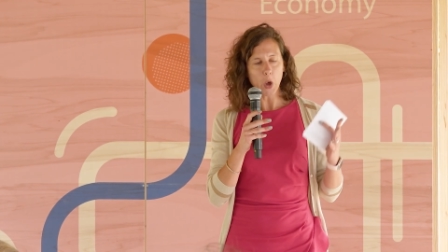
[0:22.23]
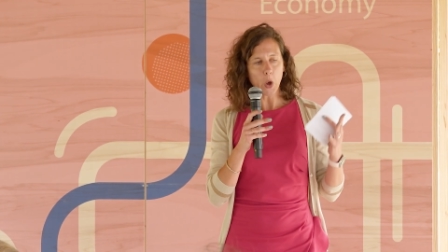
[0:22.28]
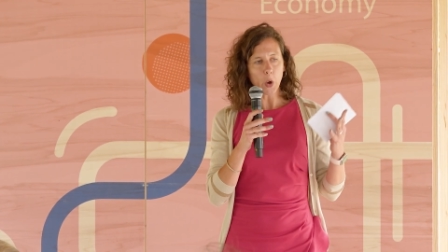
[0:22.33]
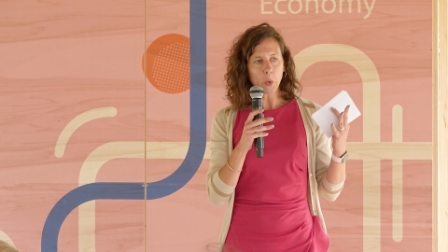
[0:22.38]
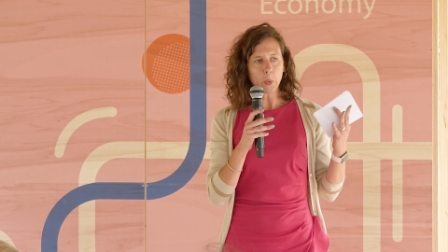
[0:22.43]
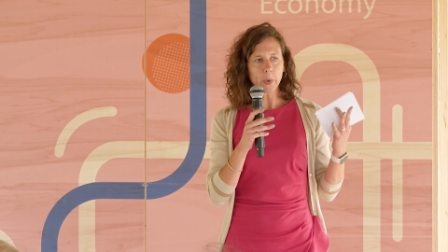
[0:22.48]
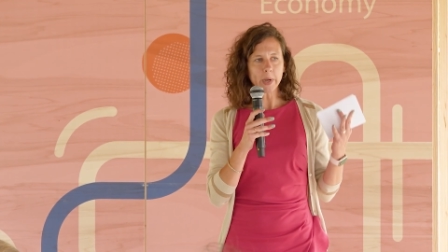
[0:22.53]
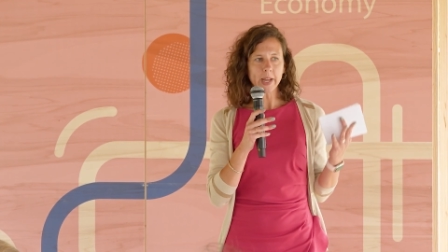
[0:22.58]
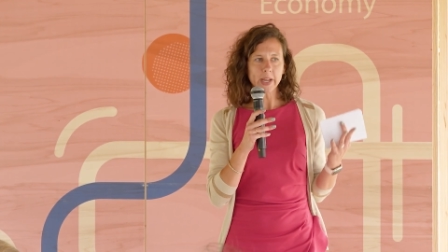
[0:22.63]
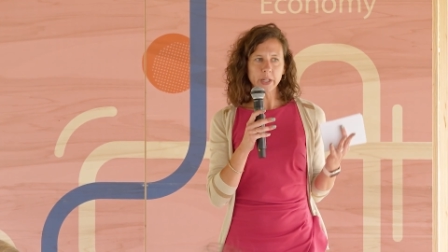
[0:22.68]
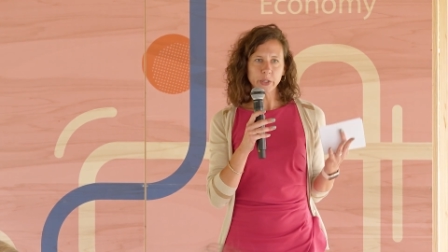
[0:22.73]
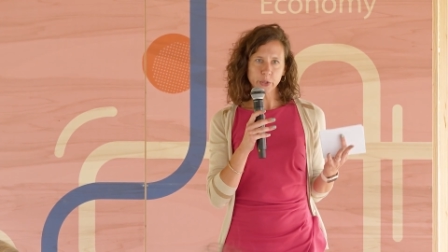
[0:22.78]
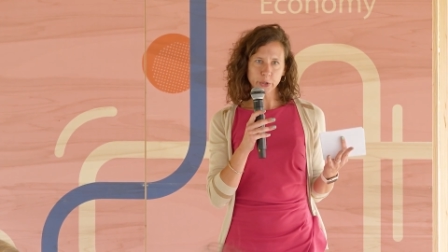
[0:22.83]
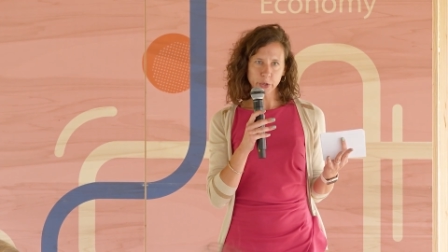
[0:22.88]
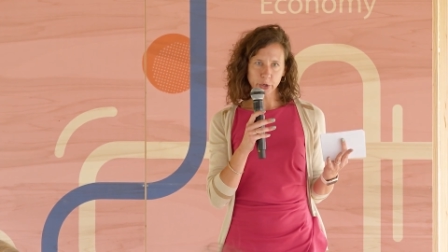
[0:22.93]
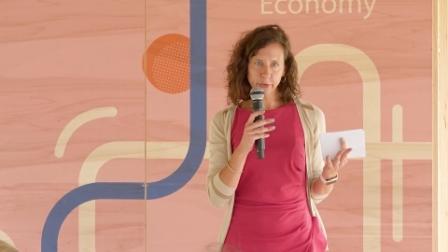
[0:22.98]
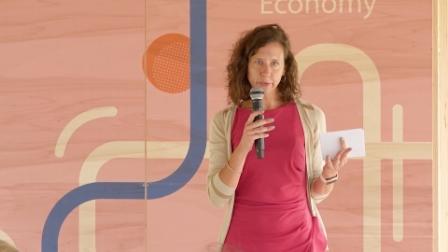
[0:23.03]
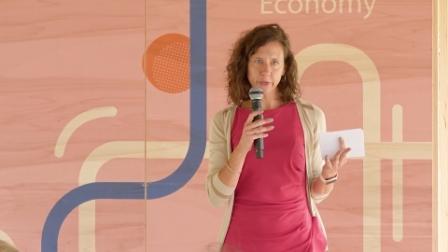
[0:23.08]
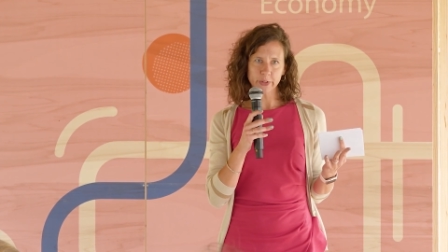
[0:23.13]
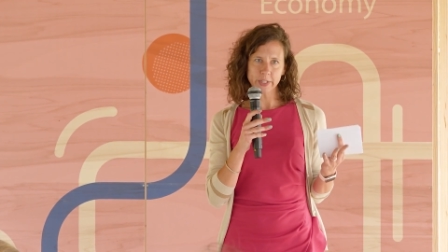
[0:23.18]
When I
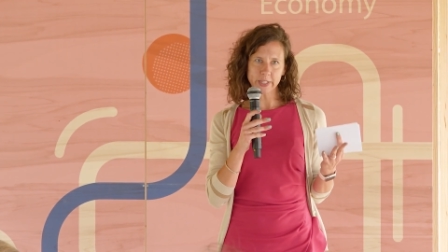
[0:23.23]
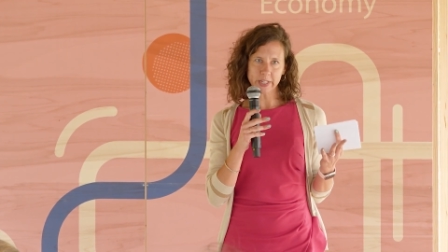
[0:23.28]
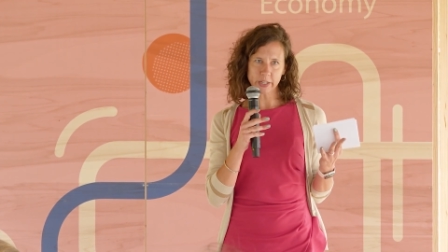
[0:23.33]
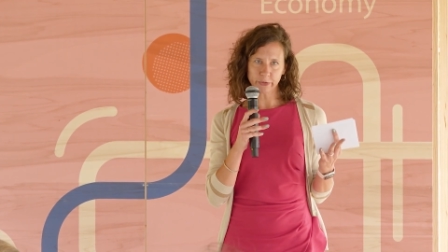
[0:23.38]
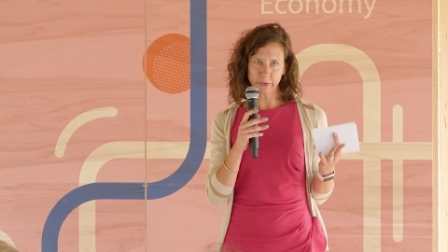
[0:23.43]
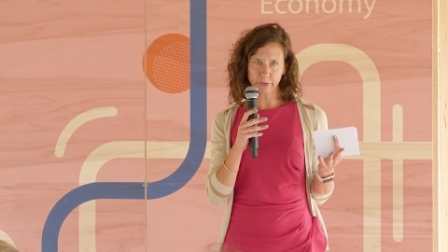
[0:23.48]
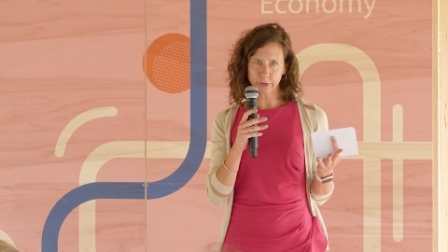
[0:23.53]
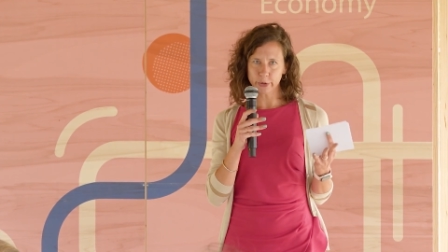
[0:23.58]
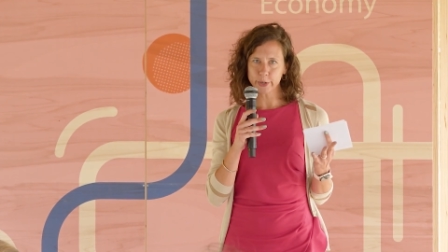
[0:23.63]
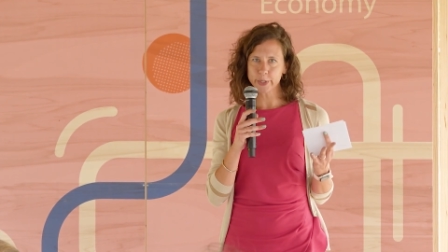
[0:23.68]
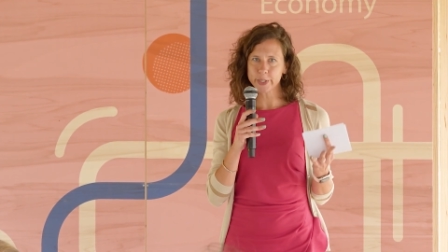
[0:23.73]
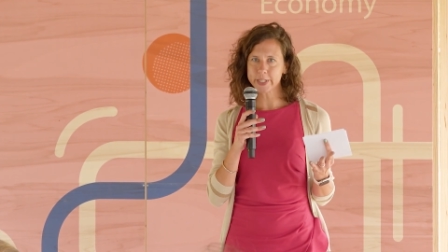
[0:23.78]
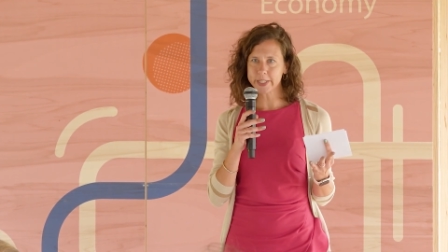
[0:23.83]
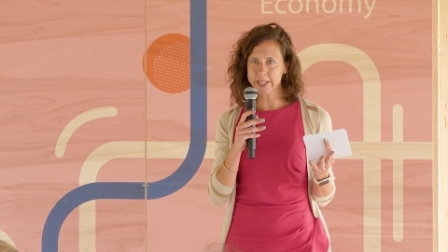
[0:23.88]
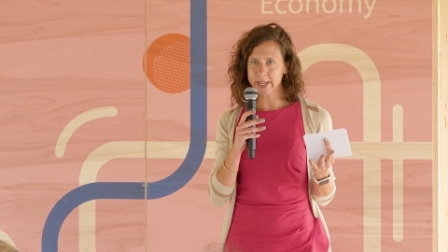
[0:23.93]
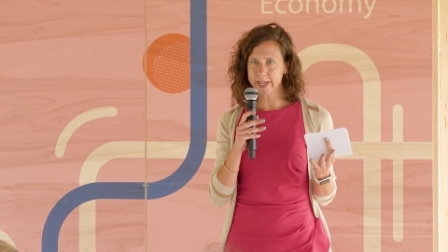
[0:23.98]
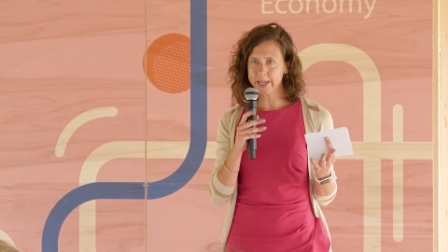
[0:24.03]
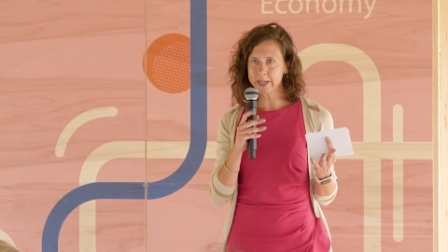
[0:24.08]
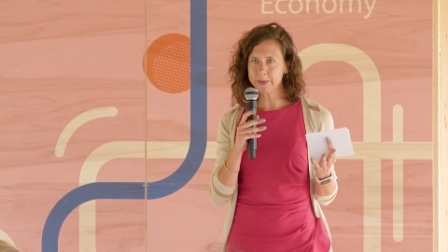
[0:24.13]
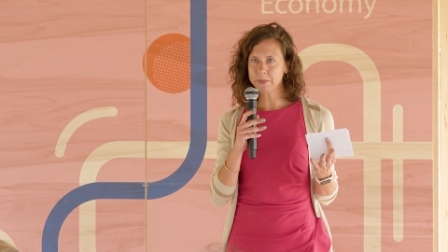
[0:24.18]
surfaced that first
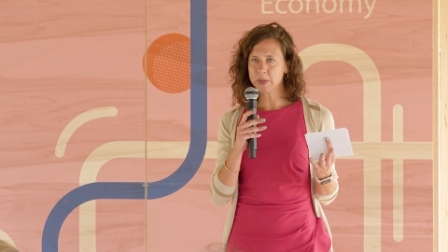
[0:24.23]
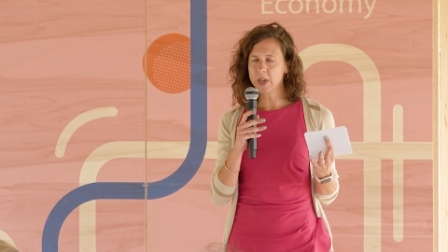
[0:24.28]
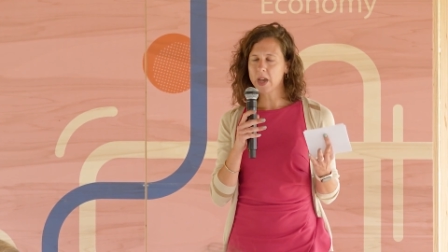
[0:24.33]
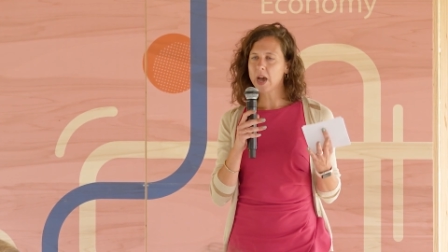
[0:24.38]
day,